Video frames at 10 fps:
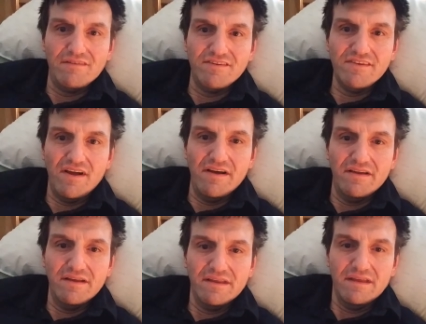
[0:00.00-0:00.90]
ever saw
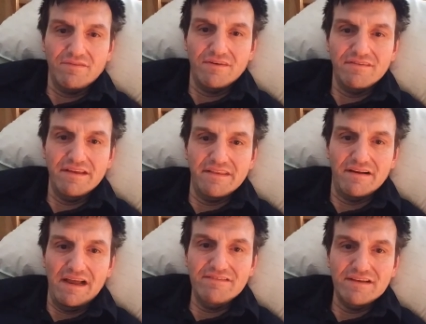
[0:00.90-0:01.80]
would see in their
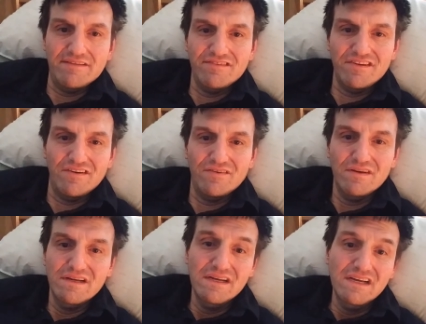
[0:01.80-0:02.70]
lifetime. So,
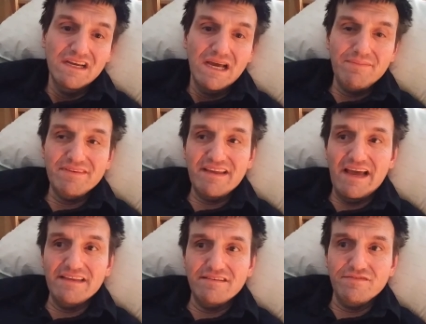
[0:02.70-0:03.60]
and
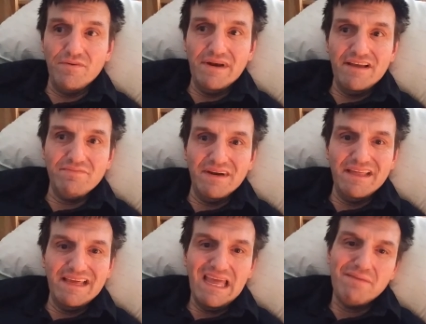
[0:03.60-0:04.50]
besides, if no one has money,
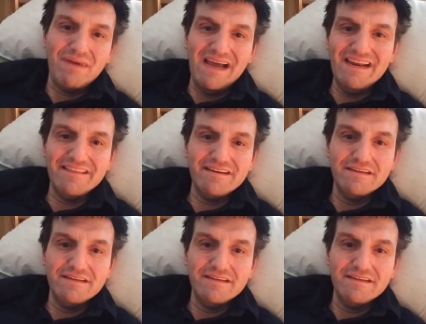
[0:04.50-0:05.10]
they can't buy nothing.